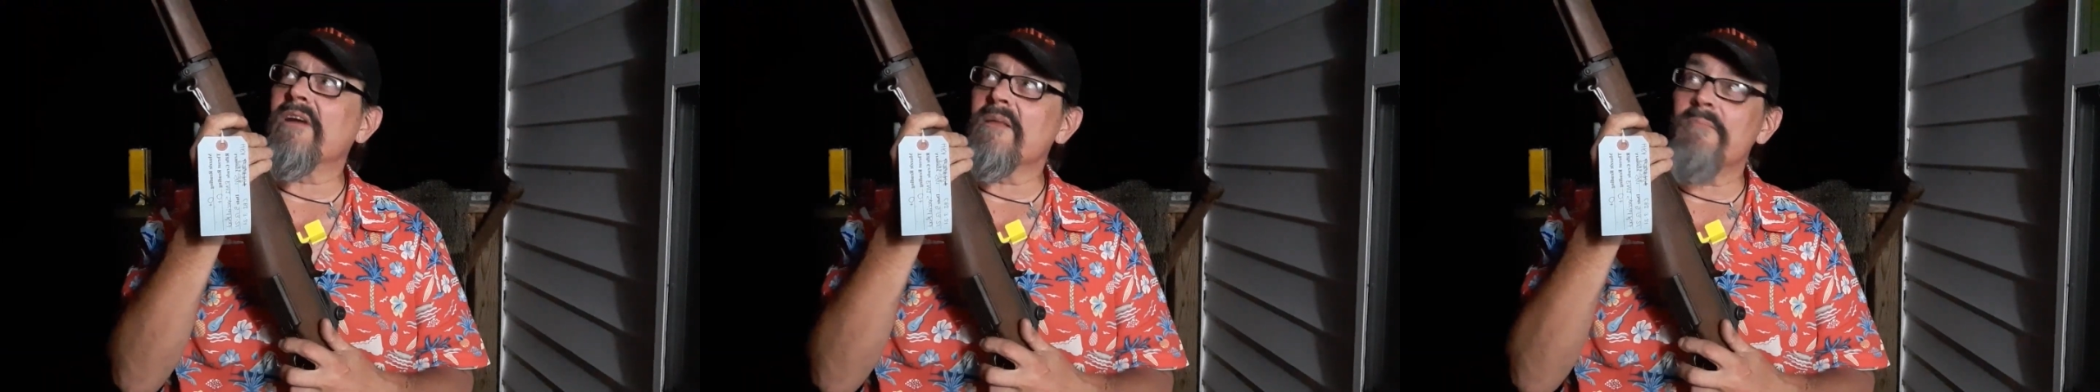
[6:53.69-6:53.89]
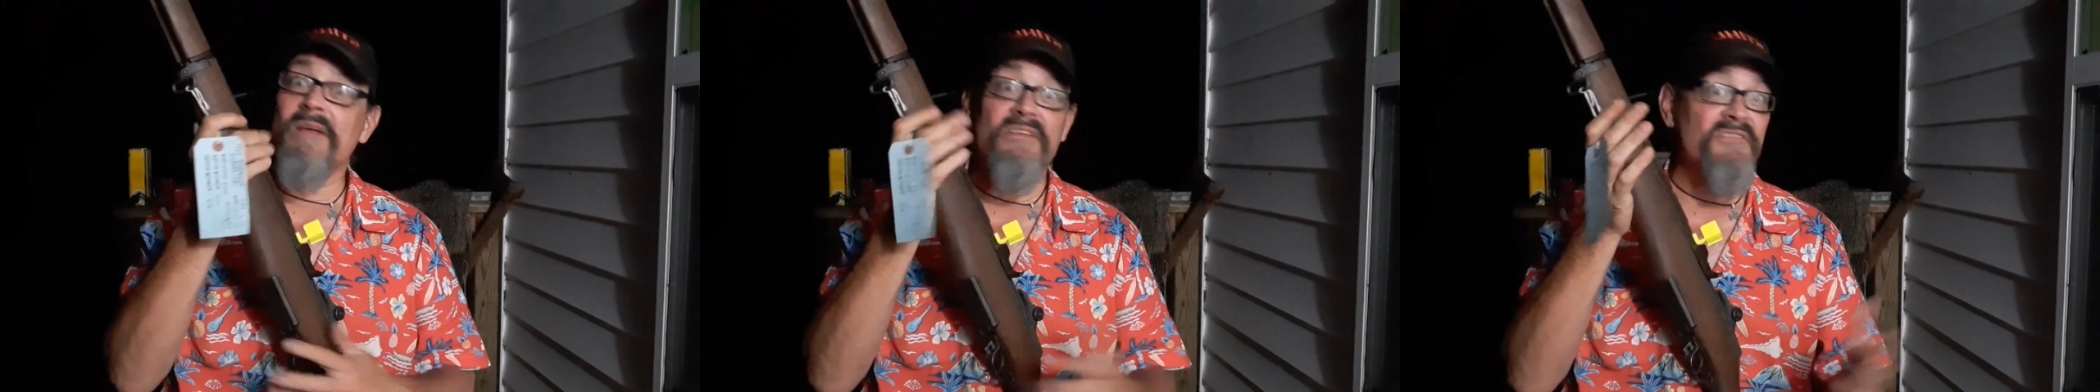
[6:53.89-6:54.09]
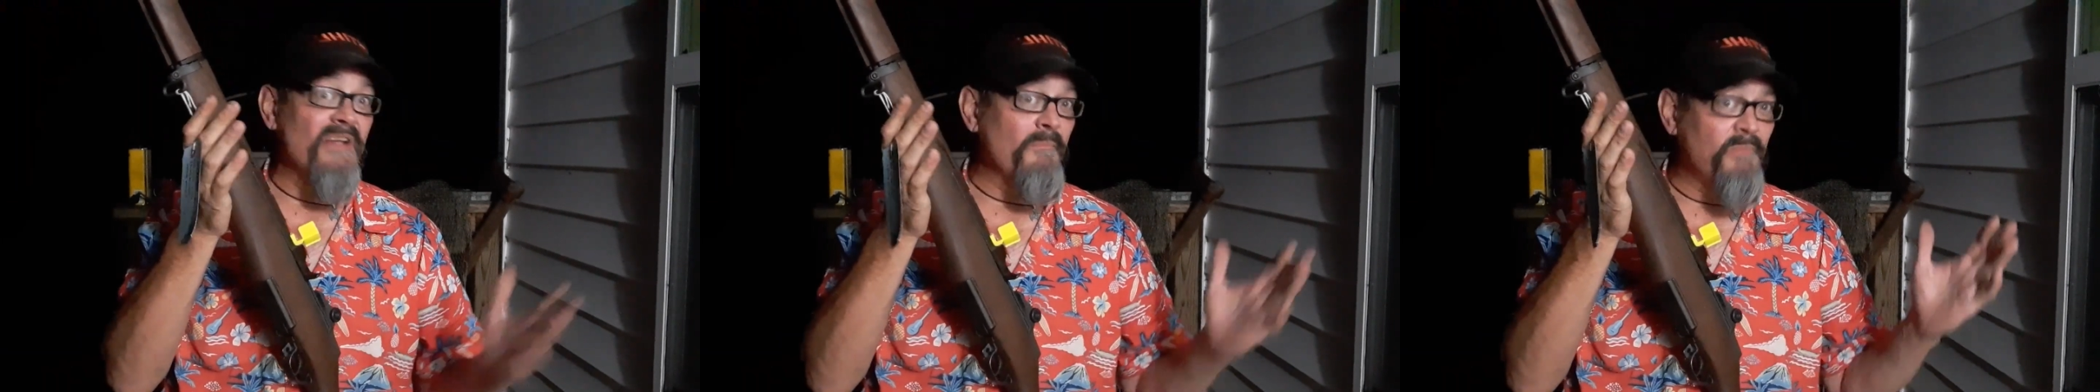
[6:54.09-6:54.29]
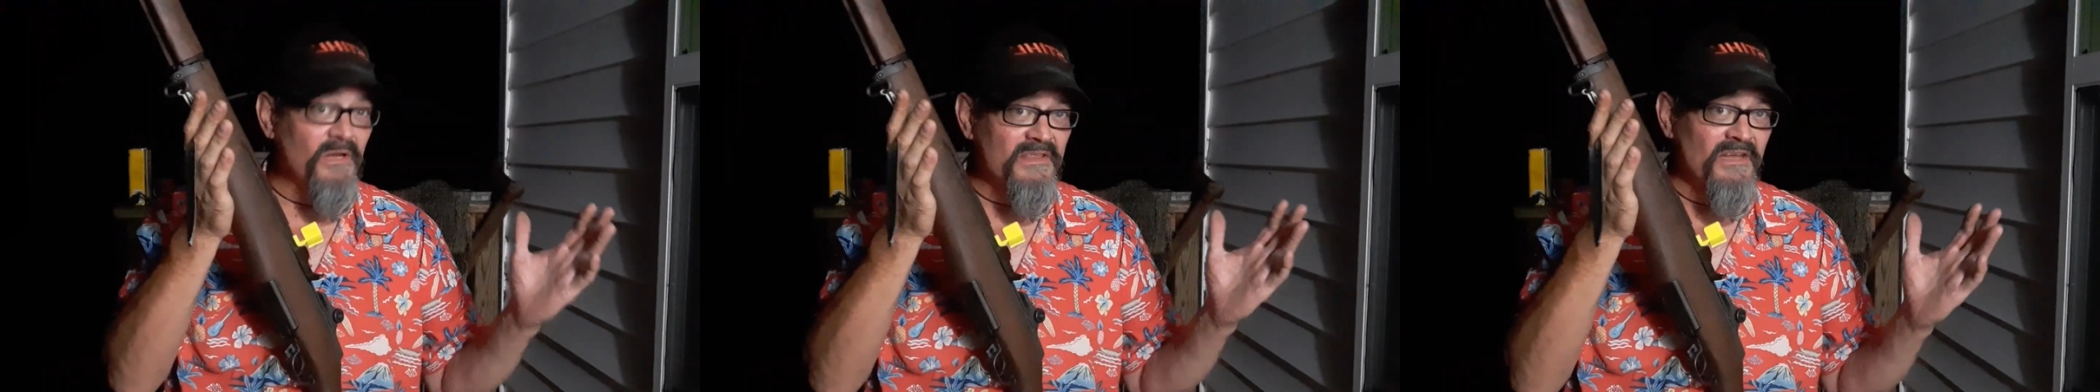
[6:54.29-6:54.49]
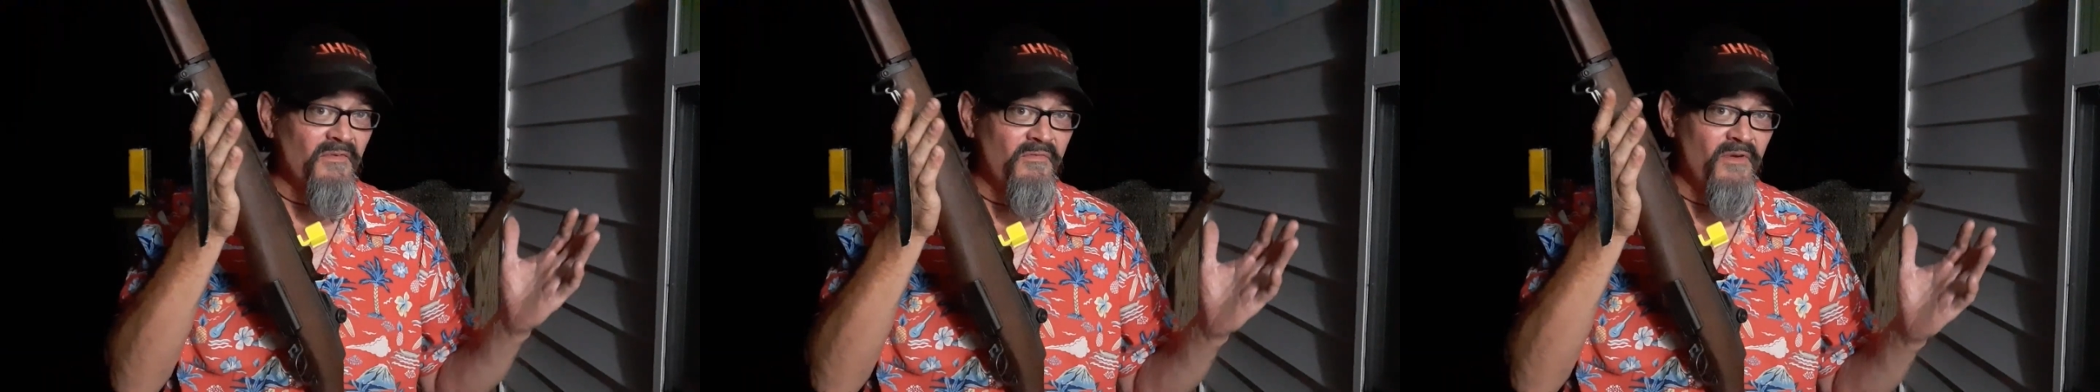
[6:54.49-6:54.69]
bad shape, but
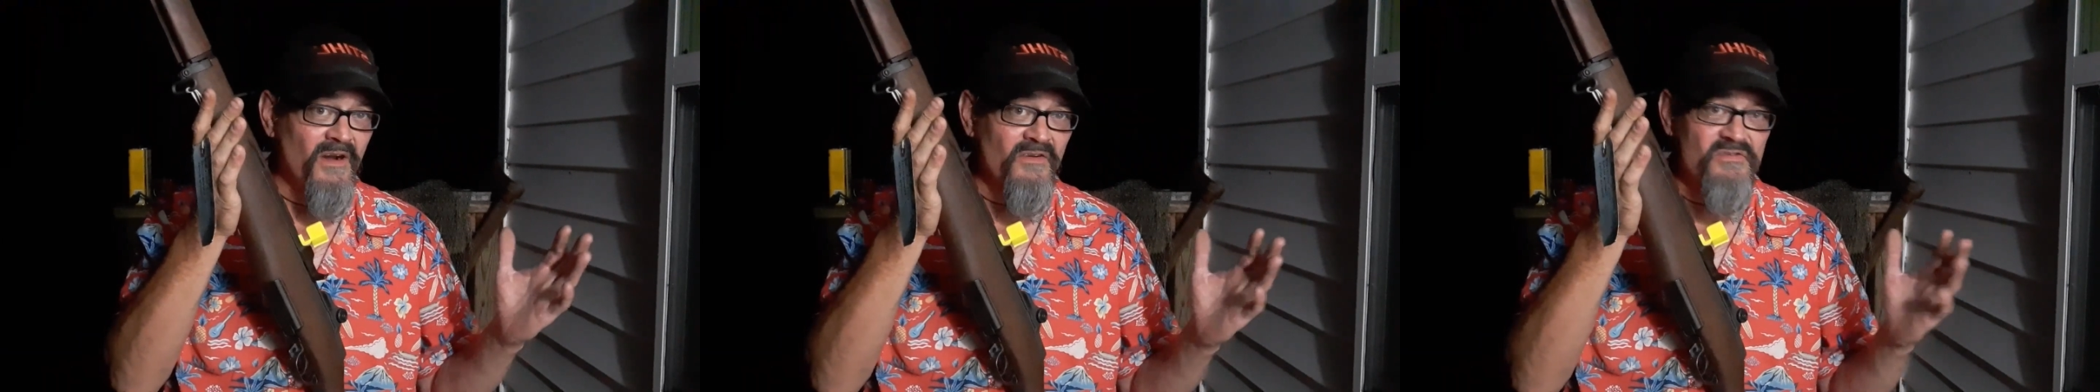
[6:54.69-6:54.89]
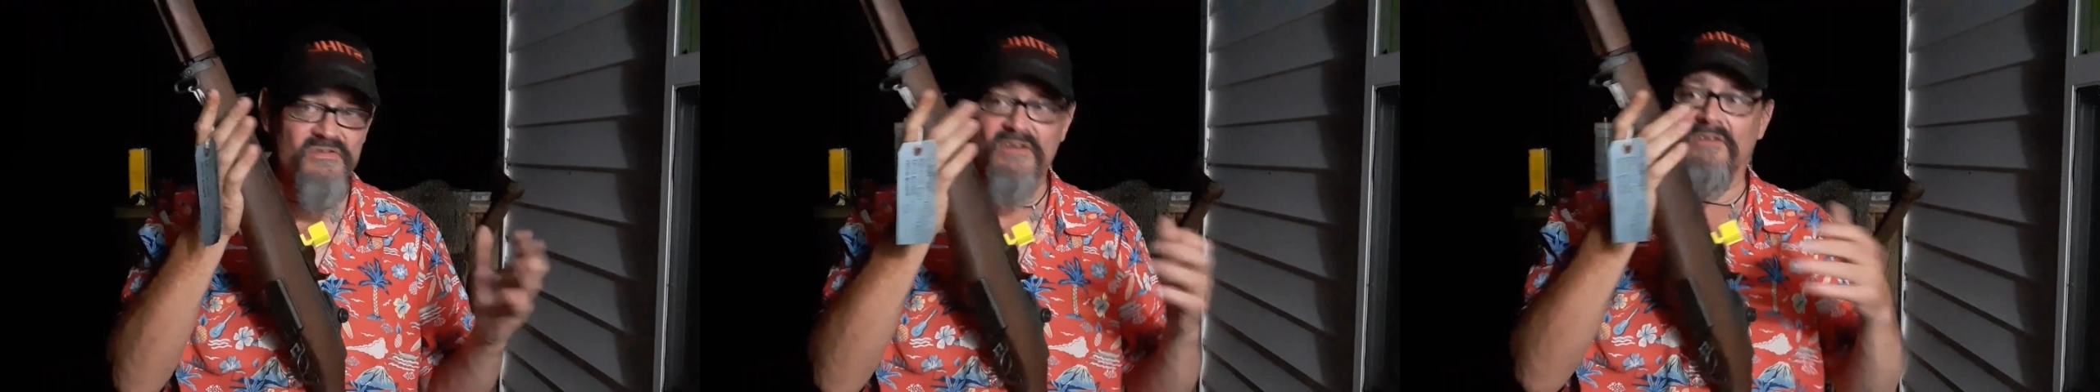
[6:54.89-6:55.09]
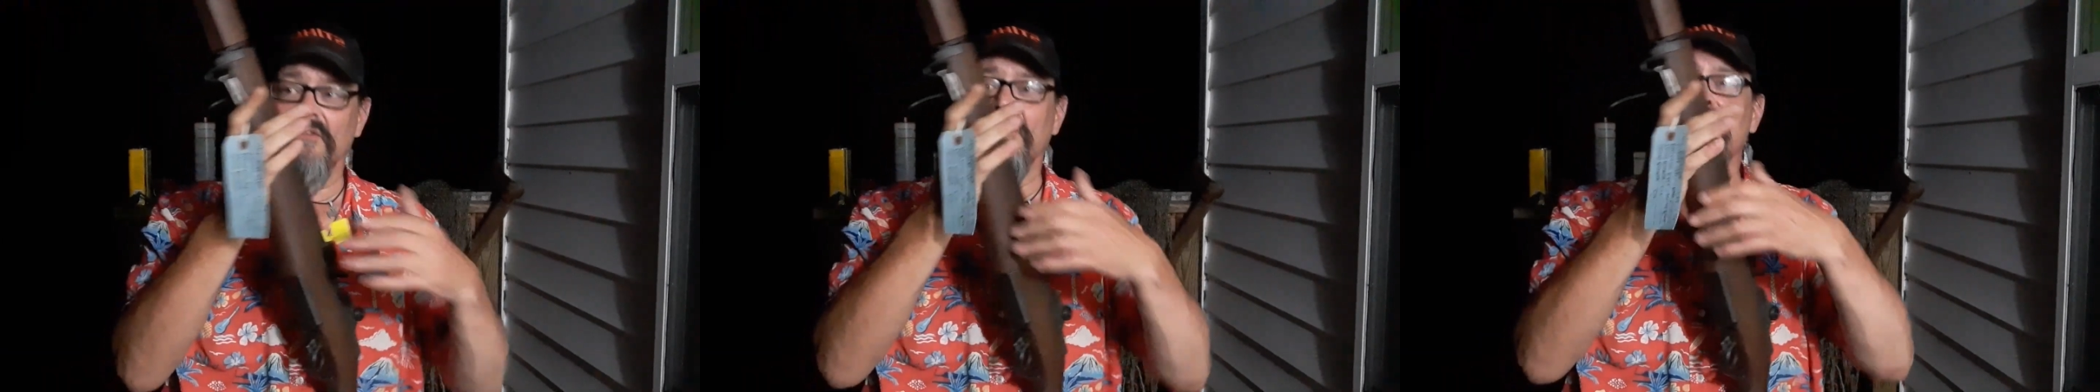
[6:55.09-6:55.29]
they're functional.